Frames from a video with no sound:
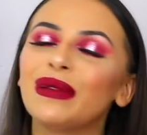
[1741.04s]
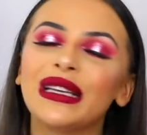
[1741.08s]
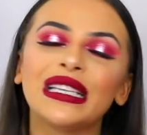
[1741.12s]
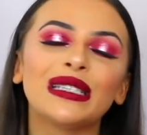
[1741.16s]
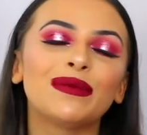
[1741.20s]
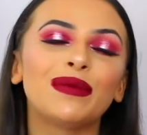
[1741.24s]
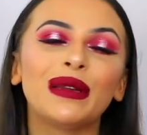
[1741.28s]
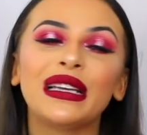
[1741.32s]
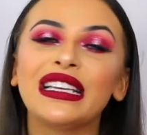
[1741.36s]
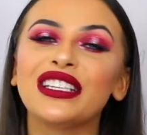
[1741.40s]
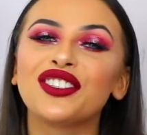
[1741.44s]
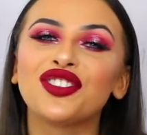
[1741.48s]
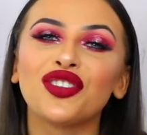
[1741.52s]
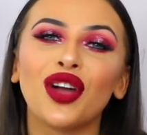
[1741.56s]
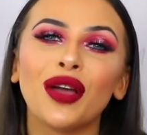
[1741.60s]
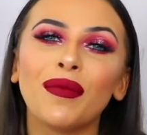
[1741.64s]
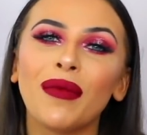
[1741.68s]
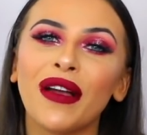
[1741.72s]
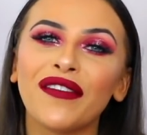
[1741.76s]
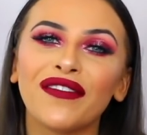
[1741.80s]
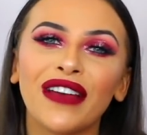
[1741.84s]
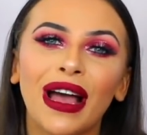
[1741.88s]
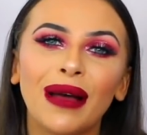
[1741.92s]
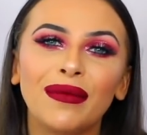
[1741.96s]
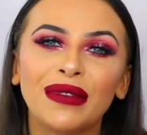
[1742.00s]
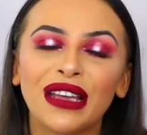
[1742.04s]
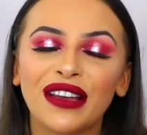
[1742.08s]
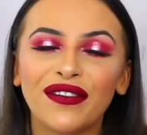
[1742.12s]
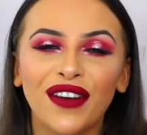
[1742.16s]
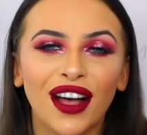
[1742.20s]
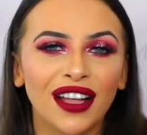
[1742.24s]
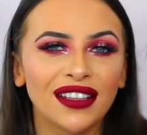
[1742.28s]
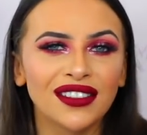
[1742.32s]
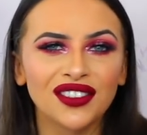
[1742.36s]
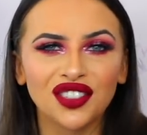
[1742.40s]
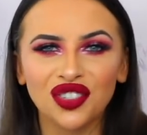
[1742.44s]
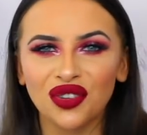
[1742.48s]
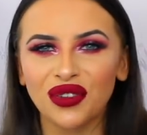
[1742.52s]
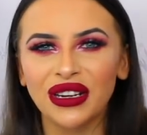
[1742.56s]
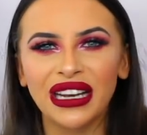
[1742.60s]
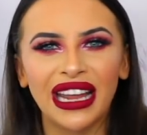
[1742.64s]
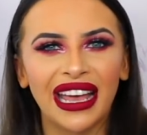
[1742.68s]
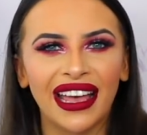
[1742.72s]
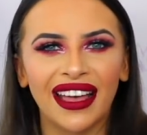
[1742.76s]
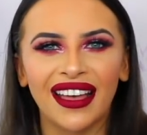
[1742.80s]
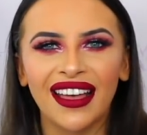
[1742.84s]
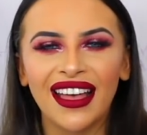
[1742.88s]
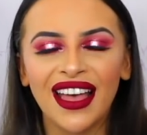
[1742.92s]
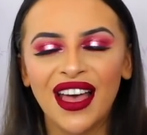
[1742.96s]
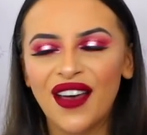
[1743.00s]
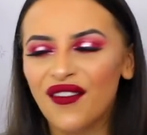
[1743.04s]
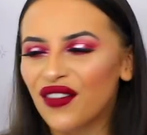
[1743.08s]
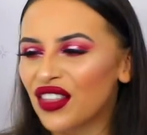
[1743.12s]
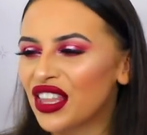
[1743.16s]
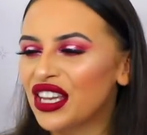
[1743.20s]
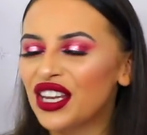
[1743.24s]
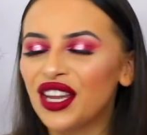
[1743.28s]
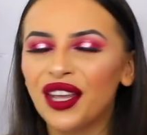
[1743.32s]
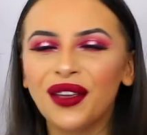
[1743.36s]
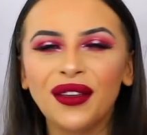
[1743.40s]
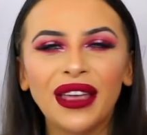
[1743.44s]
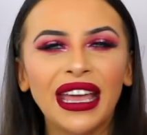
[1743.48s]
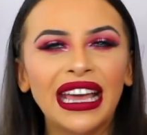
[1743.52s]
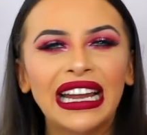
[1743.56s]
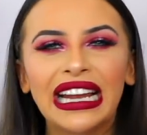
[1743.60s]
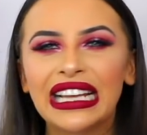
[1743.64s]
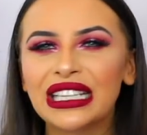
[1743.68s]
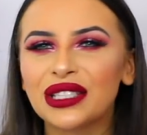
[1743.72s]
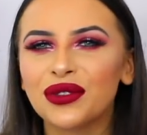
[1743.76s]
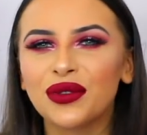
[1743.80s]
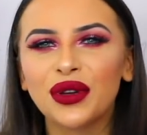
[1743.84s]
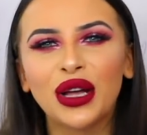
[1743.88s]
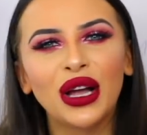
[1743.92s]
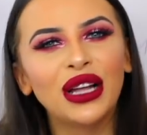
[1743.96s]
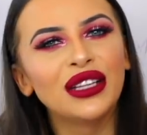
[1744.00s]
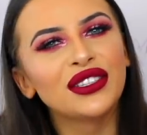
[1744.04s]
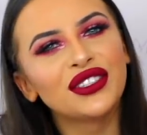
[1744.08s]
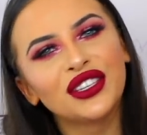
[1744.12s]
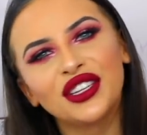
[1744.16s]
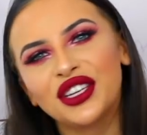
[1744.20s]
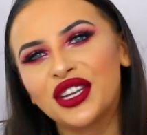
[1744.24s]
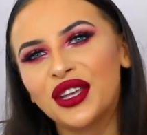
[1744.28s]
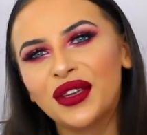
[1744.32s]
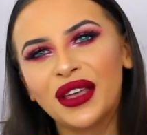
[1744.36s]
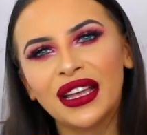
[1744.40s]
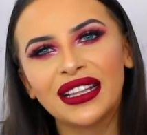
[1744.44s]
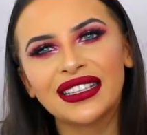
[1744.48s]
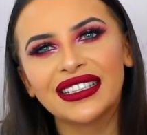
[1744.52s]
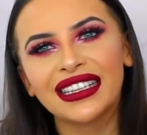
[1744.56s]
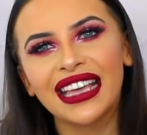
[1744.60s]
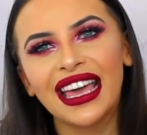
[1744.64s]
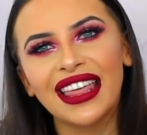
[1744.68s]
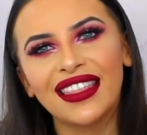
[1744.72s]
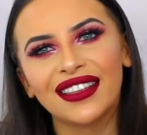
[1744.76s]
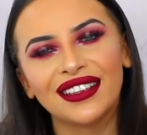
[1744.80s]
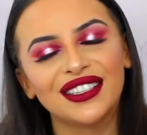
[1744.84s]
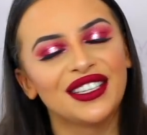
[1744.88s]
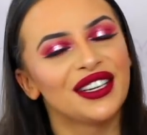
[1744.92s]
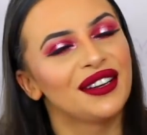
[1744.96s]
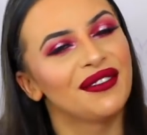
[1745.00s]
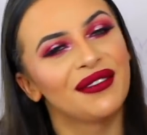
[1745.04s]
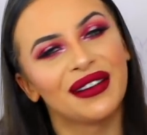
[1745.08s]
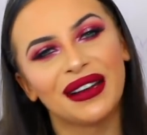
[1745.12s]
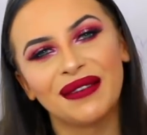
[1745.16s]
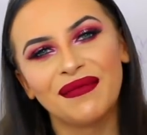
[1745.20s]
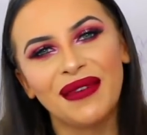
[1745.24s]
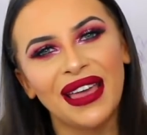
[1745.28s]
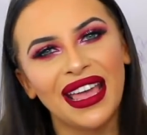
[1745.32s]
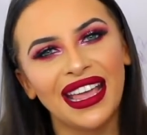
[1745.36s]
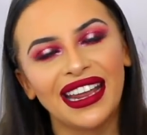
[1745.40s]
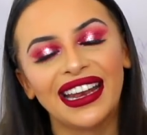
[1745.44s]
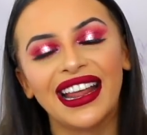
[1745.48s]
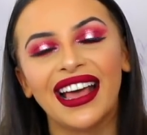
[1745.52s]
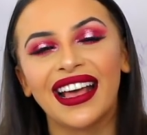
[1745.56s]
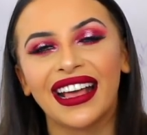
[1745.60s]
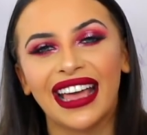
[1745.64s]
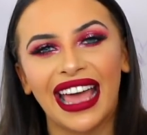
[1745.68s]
please, please join my family of huns. Join it for the new year. Let's all go into the new year together. Do you know what I mean?